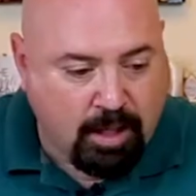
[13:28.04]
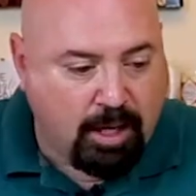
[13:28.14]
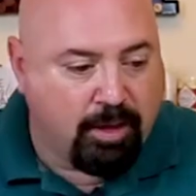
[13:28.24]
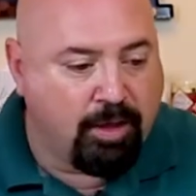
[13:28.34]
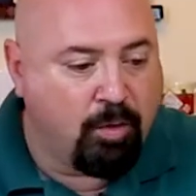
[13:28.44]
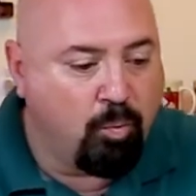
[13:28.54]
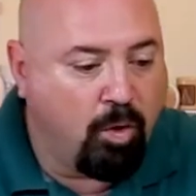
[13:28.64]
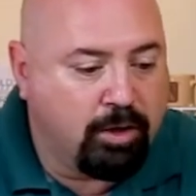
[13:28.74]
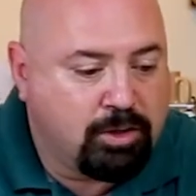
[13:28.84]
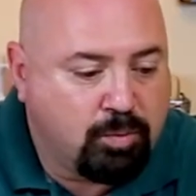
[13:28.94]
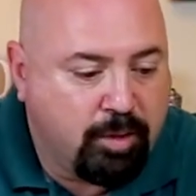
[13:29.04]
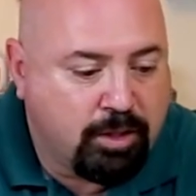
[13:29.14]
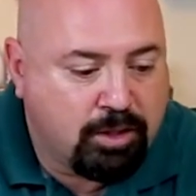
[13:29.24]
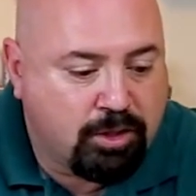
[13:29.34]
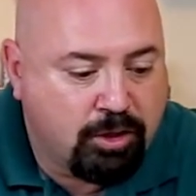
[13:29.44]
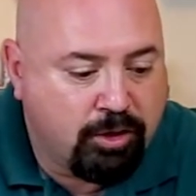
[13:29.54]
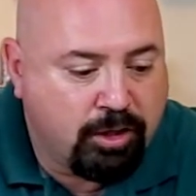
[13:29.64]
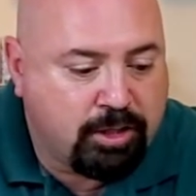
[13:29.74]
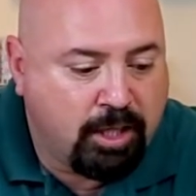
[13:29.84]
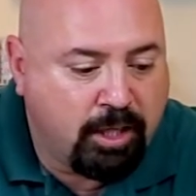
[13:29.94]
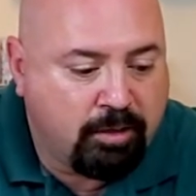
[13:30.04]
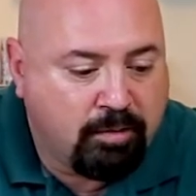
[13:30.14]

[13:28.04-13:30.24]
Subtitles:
And then once we stir this in,